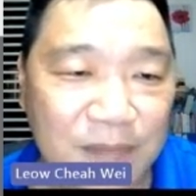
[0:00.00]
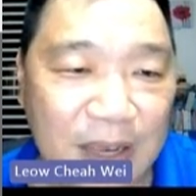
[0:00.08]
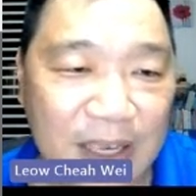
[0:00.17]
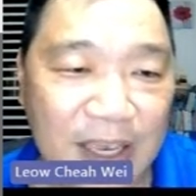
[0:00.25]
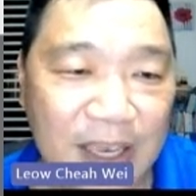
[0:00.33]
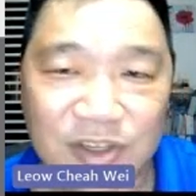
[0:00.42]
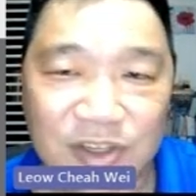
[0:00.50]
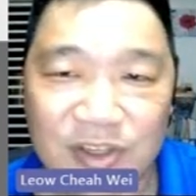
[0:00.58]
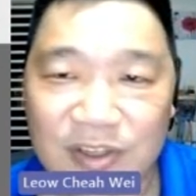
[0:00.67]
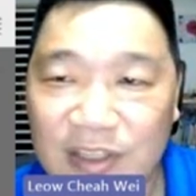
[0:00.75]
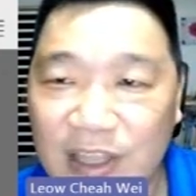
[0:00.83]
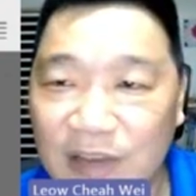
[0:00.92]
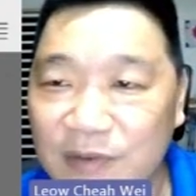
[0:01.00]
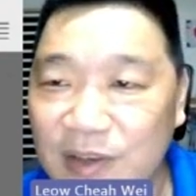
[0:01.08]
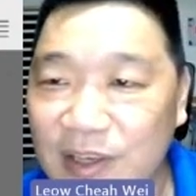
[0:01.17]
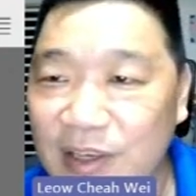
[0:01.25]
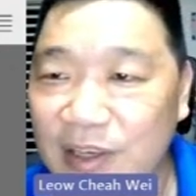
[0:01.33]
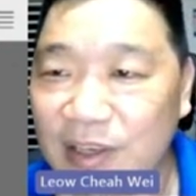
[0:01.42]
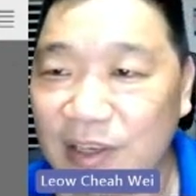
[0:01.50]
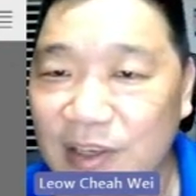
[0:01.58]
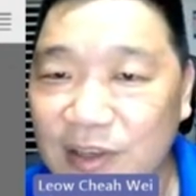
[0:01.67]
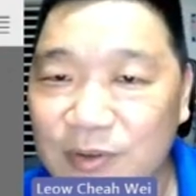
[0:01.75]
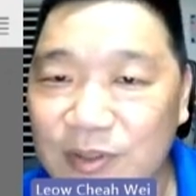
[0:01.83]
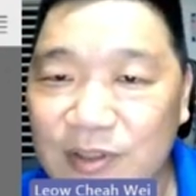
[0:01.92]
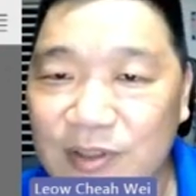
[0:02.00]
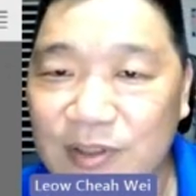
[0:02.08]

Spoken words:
package that we use.